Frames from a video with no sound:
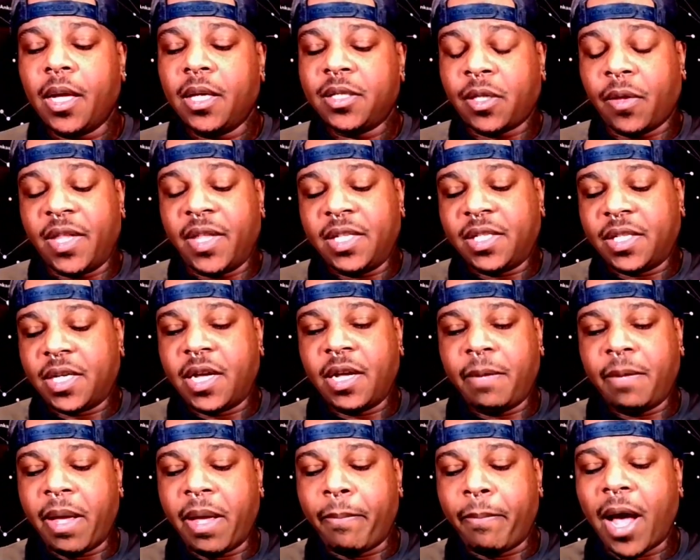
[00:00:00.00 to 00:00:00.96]
So this
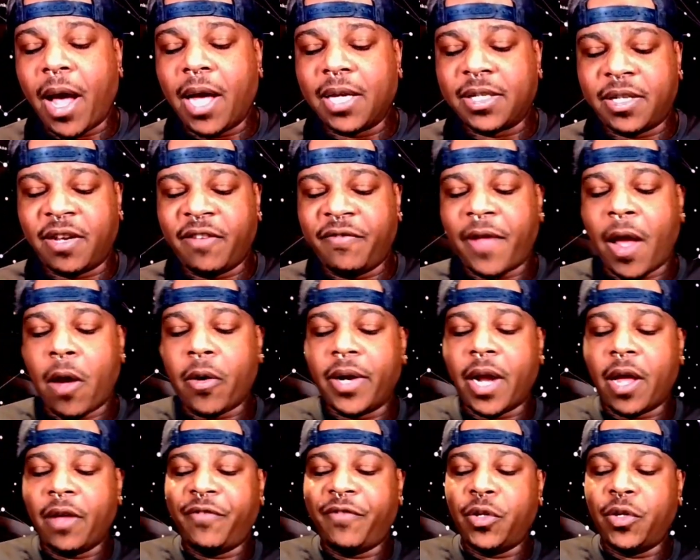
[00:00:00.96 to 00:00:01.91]
could be a positive tower.
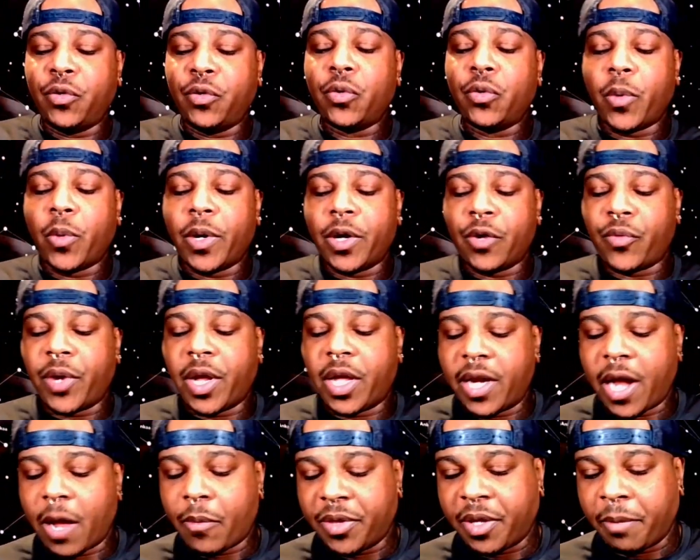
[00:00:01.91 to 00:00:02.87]
Now, if you do want to
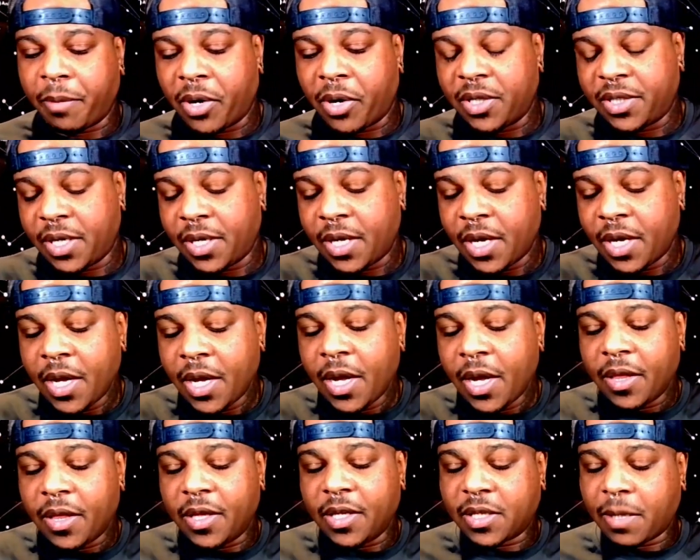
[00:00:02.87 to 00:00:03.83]
reconnect with your person,
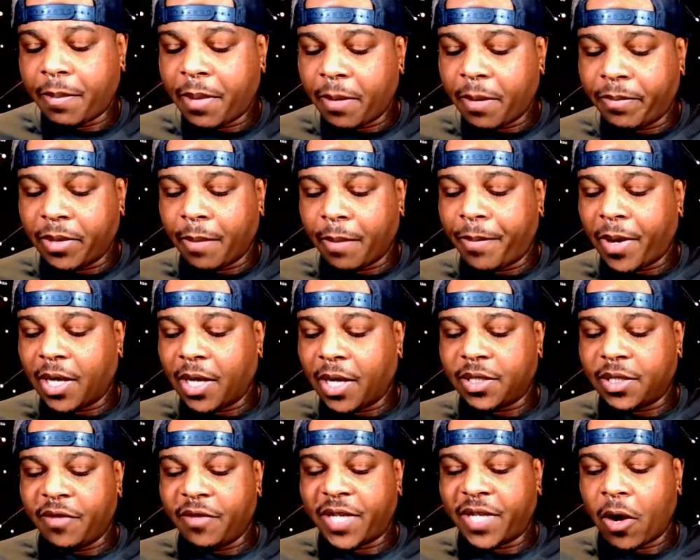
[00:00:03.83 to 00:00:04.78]
this could be a
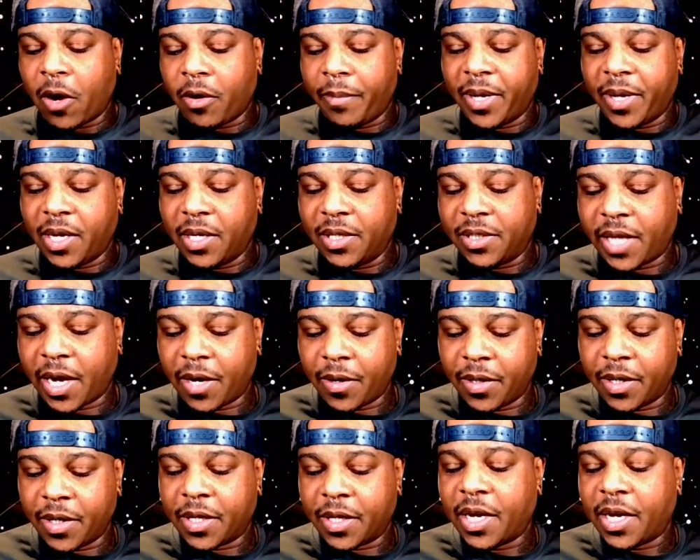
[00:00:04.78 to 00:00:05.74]
positive tower because
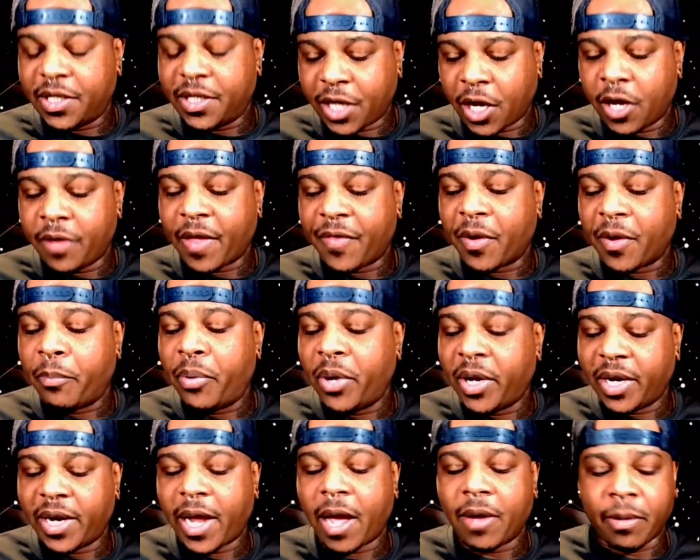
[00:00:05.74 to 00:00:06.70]
they're going to tell you that they're
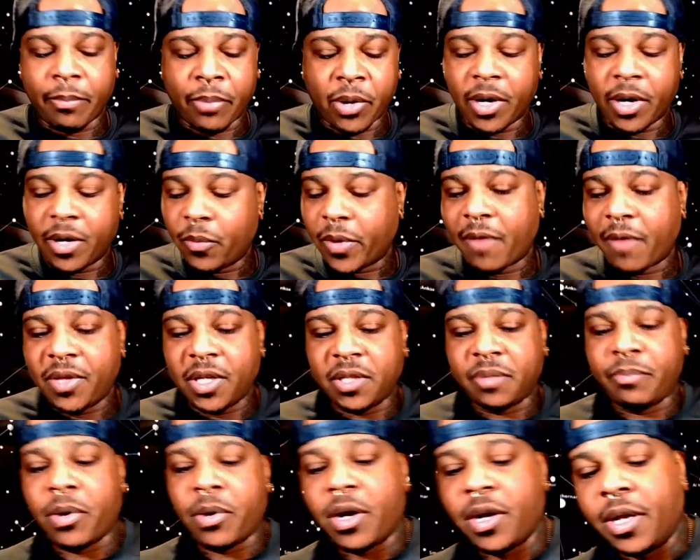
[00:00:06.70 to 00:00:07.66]
putting down a burden. Whatever
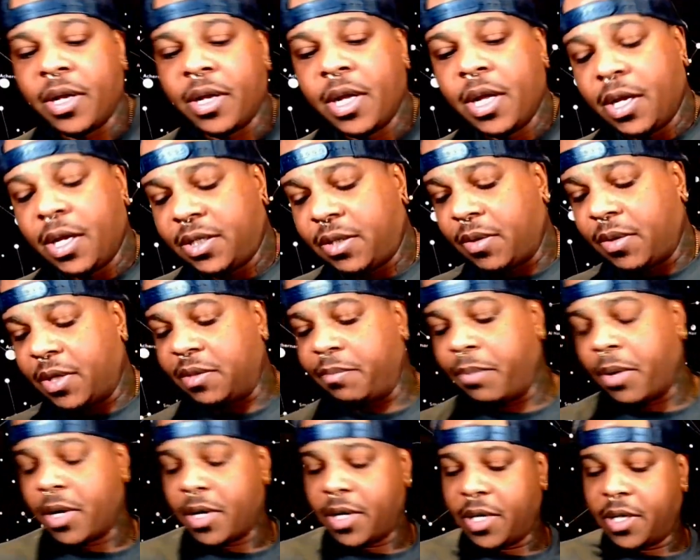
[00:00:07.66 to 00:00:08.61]
this burden. See what this
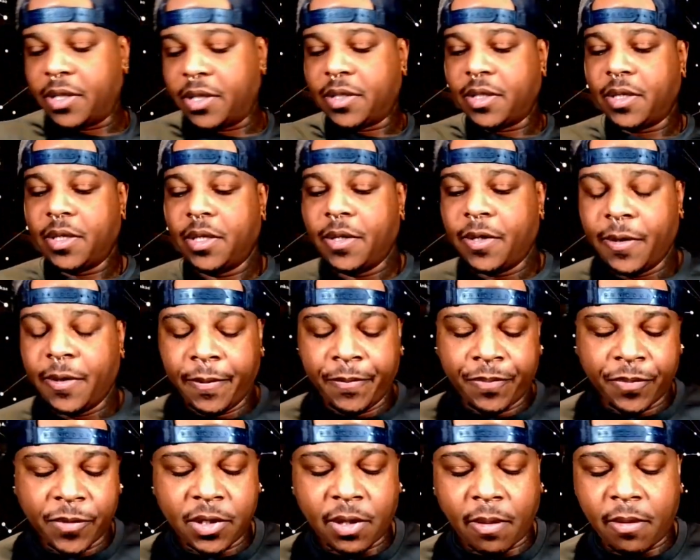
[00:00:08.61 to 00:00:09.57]
burden is.
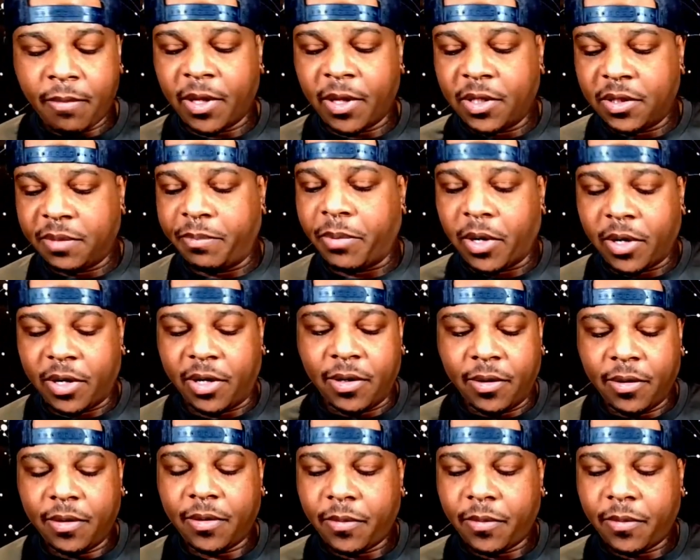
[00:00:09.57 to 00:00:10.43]
Tell me about this burden.